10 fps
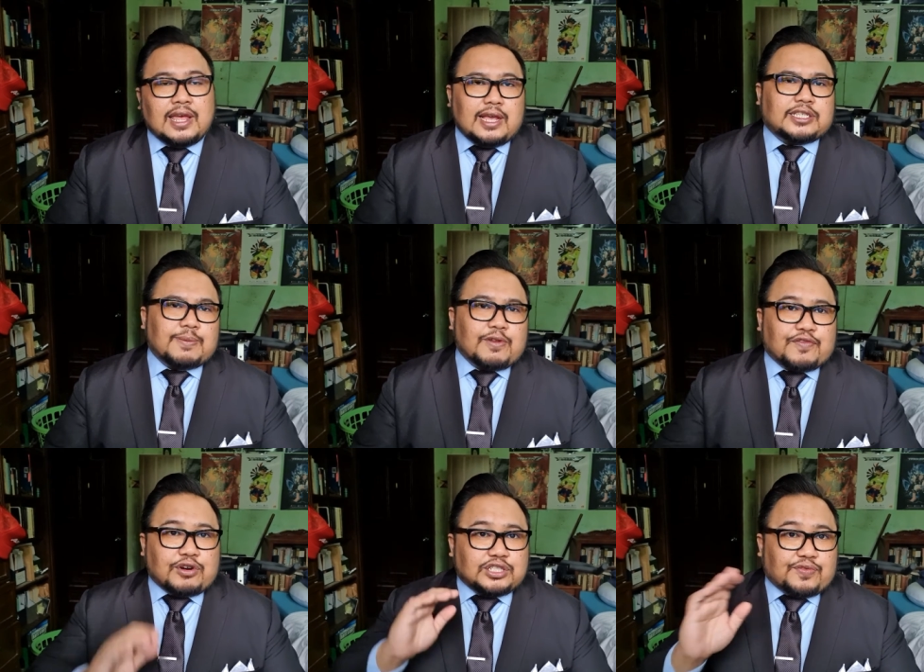except of
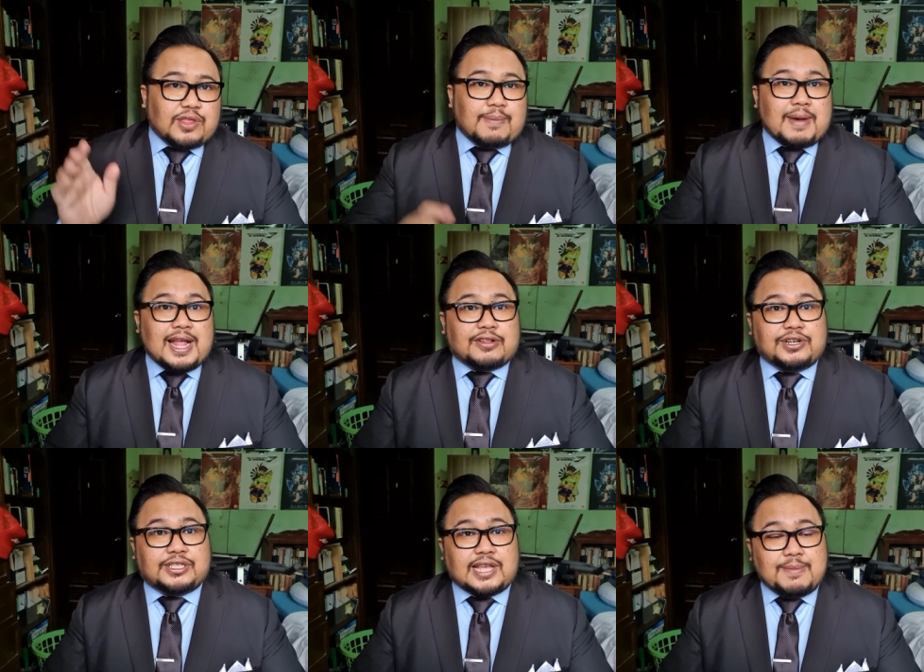course for the
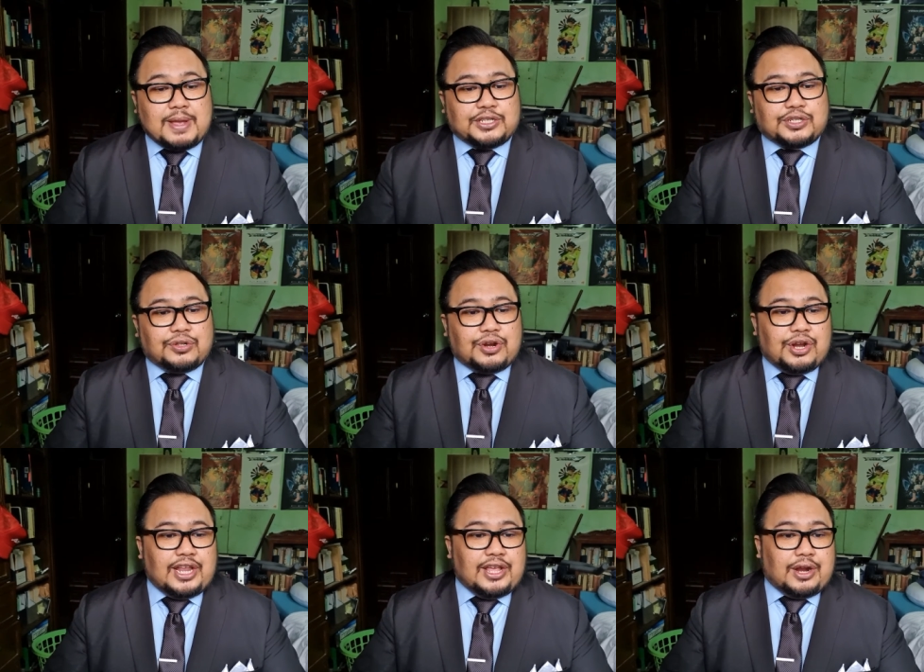matters I mentioned
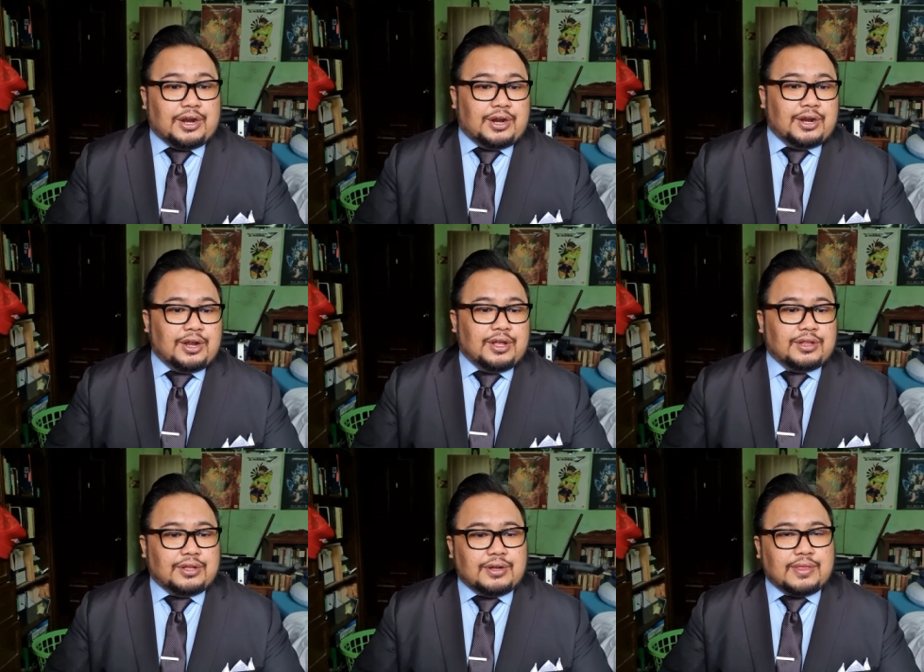earlier.
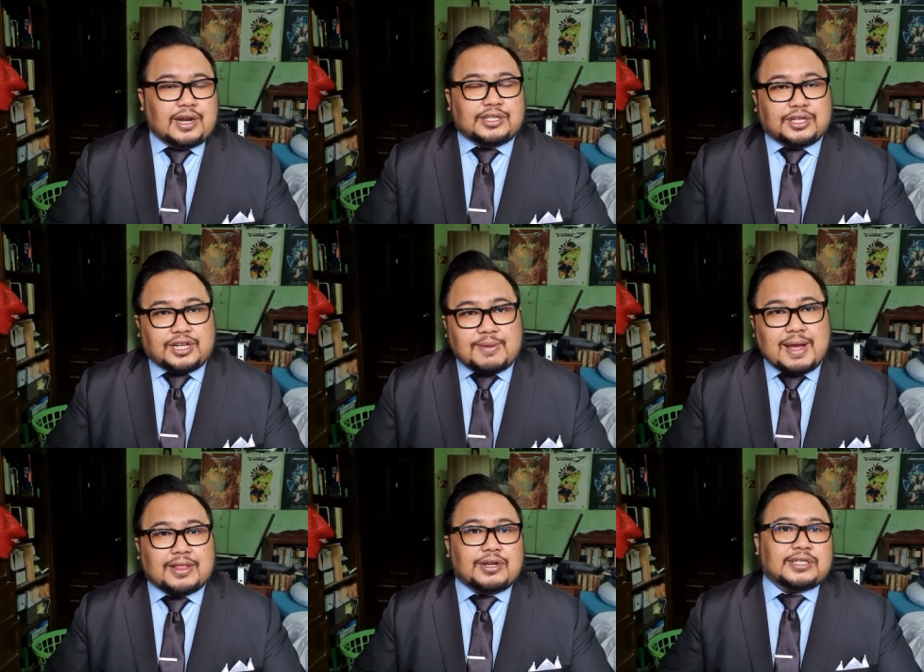No, there are certain
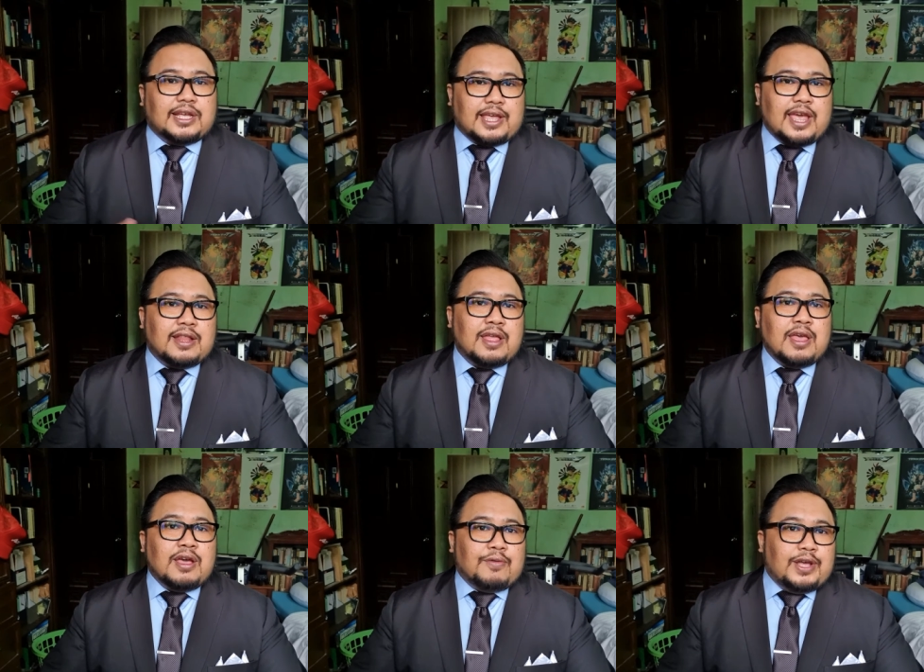matters again
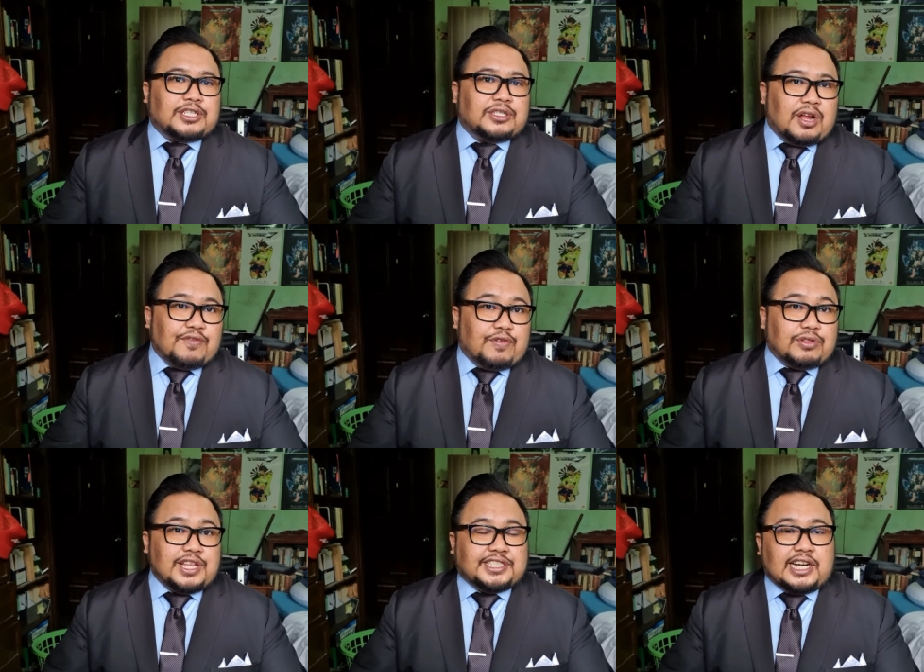which
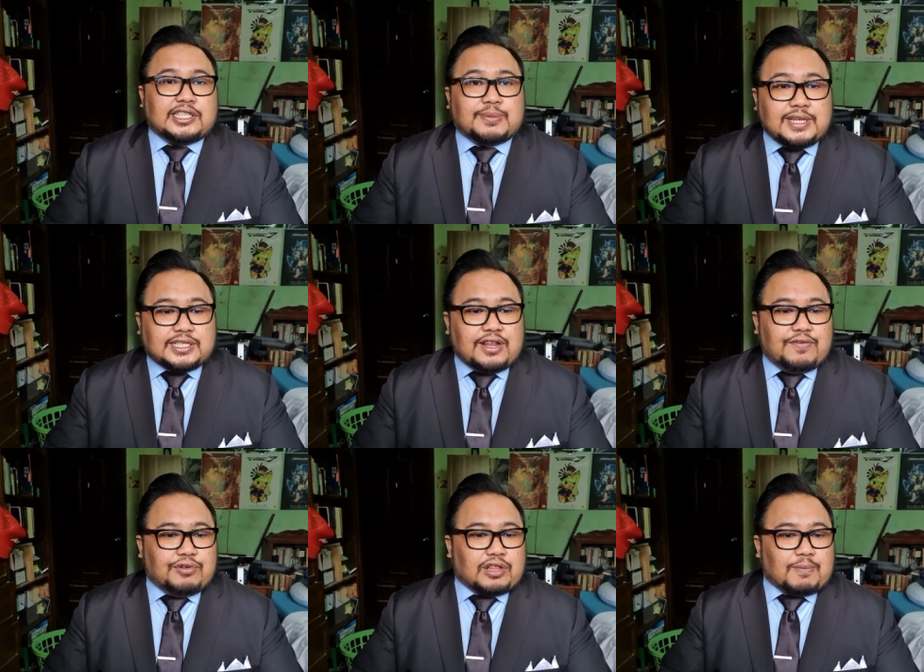non-voting shares may still
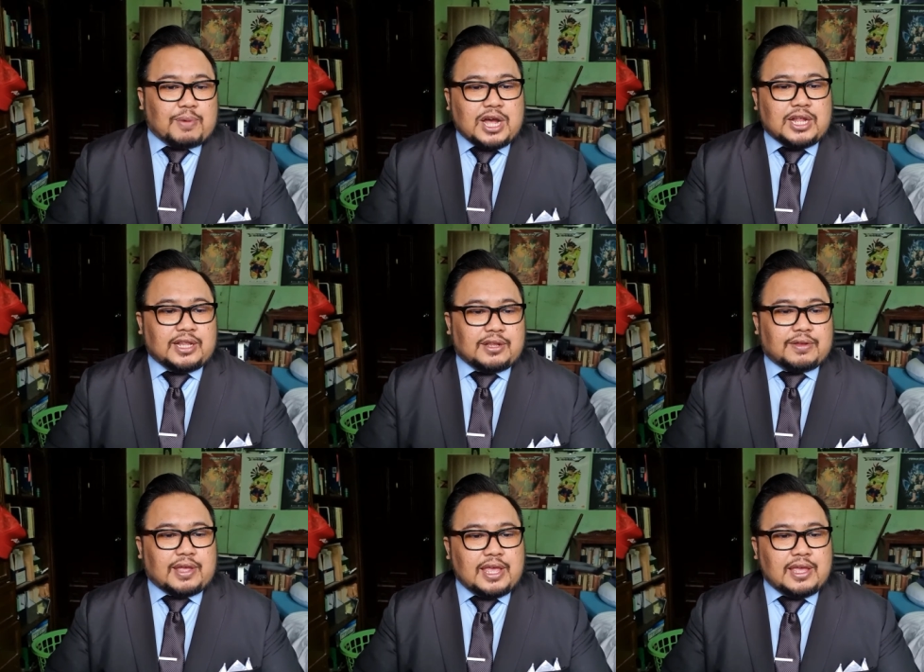vote upon.
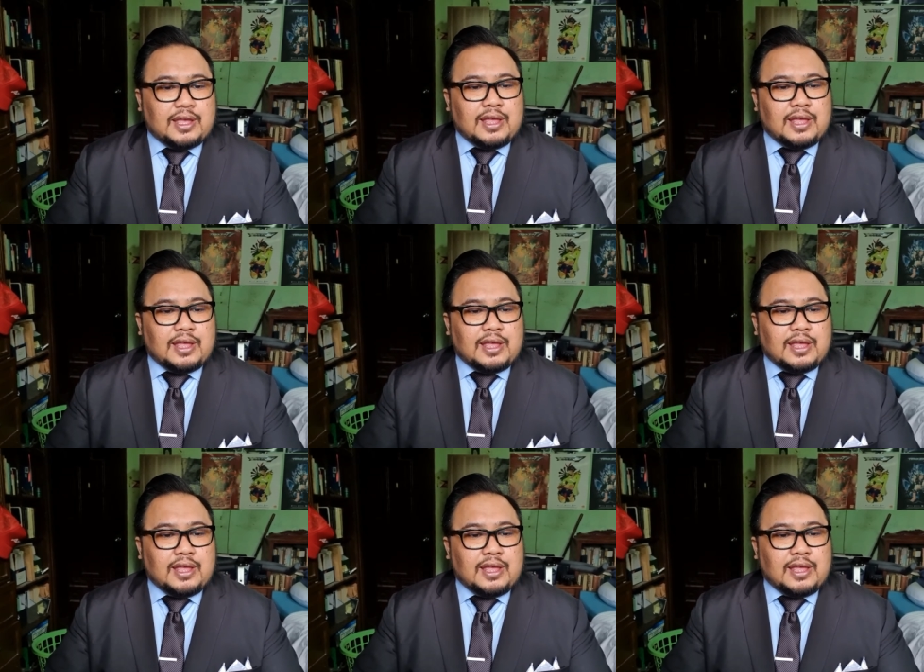Okay?